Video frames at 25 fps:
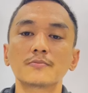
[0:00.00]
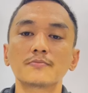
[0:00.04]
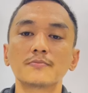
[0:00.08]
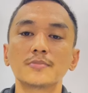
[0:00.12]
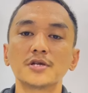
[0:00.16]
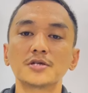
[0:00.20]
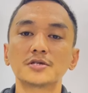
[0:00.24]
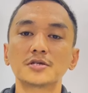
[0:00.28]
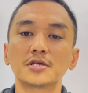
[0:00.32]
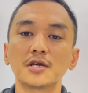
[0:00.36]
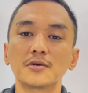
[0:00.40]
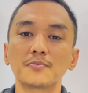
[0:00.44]

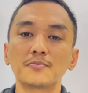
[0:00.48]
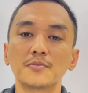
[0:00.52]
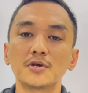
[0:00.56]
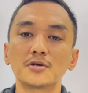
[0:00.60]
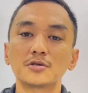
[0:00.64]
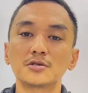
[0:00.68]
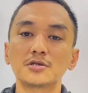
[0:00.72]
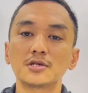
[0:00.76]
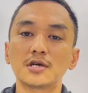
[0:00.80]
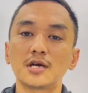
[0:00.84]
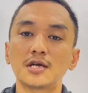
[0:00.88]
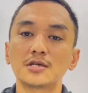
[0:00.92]
please give me a
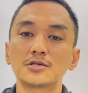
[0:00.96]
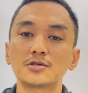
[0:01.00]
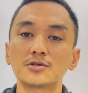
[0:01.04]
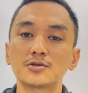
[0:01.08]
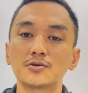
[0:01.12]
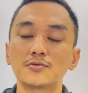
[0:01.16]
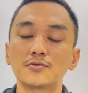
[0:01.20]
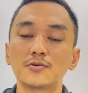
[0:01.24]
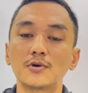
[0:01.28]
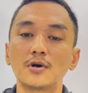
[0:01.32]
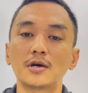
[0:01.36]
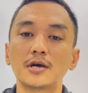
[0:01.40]
chance
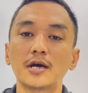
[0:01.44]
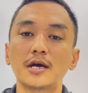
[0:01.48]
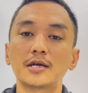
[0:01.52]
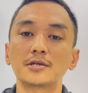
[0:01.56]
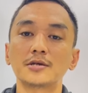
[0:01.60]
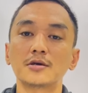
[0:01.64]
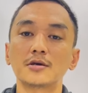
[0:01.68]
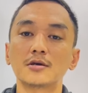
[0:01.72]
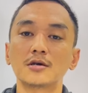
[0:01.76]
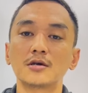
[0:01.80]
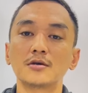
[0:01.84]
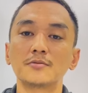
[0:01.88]
to work at
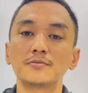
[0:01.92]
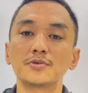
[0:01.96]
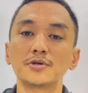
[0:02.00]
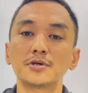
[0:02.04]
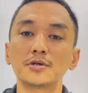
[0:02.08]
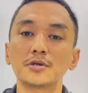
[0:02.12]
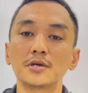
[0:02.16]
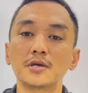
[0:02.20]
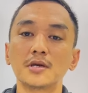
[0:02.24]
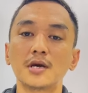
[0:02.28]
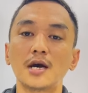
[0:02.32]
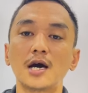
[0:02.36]
your
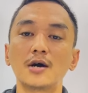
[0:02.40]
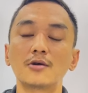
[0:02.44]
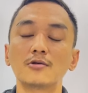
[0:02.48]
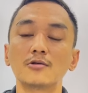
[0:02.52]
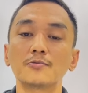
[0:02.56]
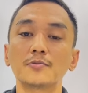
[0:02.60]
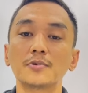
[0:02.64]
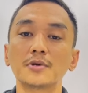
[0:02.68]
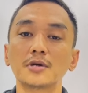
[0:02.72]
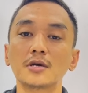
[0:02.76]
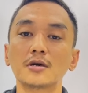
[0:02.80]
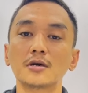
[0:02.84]
company. I will
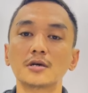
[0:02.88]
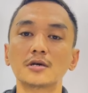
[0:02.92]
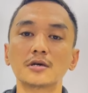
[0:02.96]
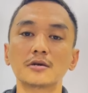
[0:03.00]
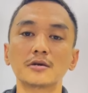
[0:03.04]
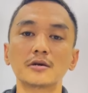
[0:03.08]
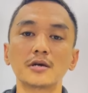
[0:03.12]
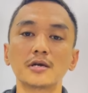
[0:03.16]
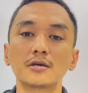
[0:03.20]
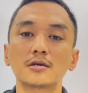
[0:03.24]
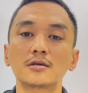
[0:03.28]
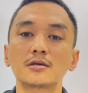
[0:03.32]
be a
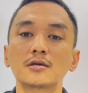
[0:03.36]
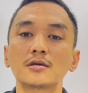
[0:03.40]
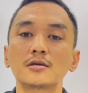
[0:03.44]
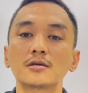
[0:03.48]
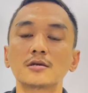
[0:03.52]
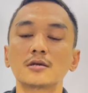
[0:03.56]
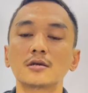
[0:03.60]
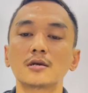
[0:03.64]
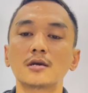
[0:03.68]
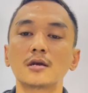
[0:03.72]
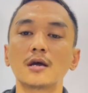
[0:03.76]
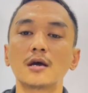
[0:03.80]
great
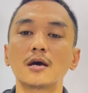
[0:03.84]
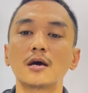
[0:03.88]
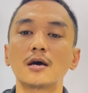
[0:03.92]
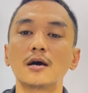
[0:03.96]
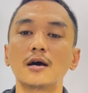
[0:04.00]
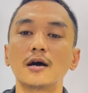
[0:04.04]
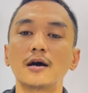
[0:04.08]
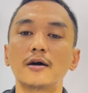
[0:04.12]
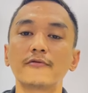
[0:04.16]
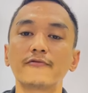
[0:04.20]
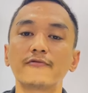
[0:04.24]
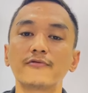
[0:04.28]

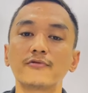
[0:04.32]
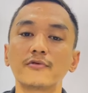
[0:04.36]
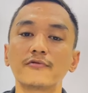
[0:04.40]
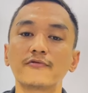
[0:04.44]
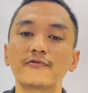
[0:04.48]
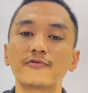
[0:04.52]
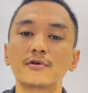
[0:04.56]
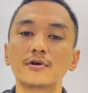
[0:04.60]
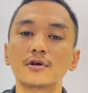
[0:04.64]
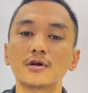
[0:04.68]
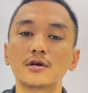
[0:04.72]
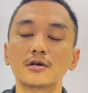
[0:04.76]
helpful
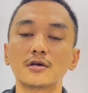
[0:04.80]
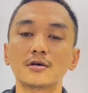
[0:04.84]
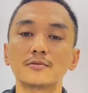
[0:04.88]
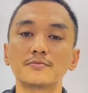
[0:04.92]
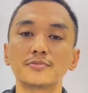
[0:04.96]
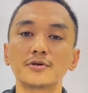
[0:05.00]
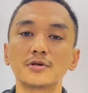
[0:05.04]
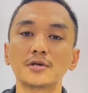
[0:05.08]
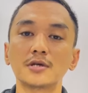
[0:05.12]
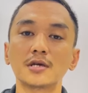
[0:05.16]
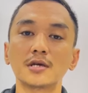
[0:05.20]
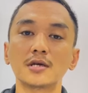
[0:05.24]
for your
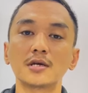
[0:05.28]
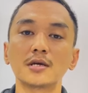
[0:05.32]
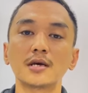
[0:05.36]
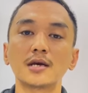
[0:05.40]
company